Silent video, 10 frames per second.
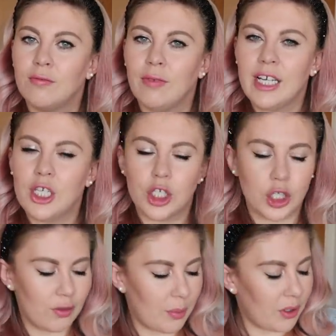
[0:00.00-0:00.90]
really
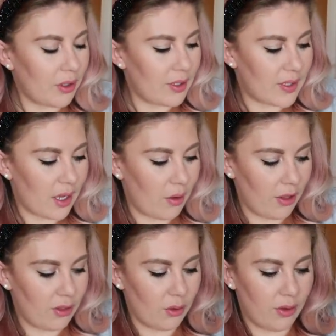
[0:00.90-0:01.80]
durable, so
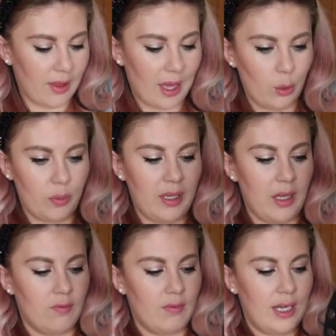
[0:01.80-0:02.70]
I thought that that would
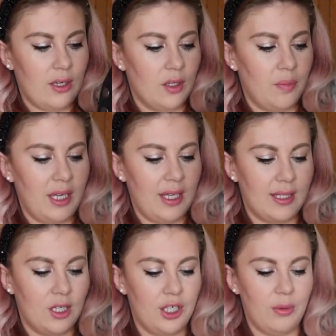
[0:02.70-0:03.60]
be a really good
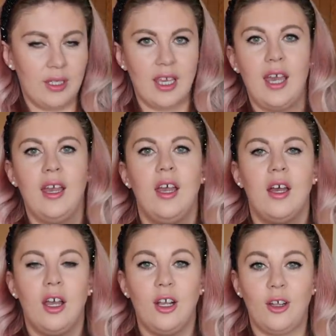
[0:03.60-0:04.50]
piece and she would get
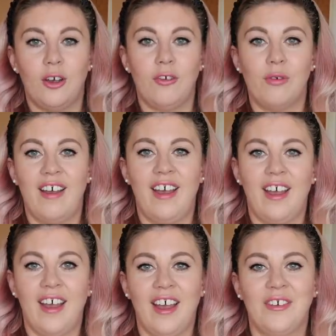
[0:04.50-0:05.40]
a lot of
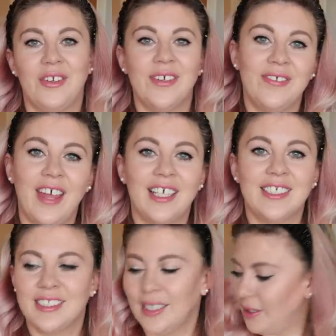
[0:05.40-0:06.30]
wear out of that.
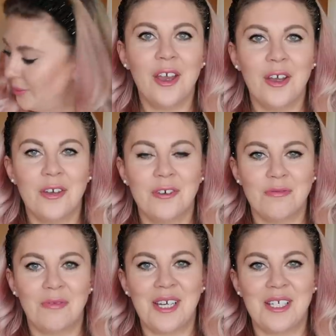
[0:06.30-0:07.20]

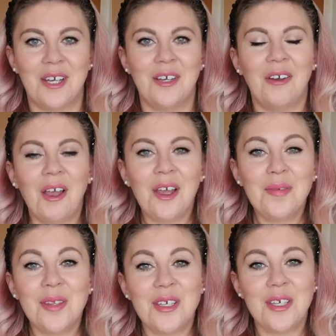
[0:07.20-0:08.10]
Righto, I
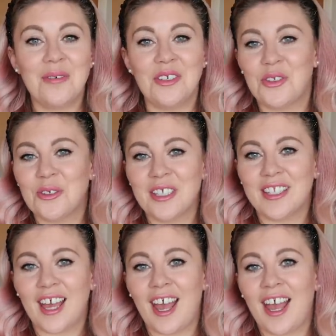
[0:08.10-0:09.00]
hope that you
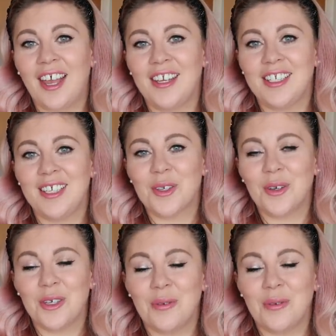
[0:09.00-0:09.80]
enjoyed that and it's got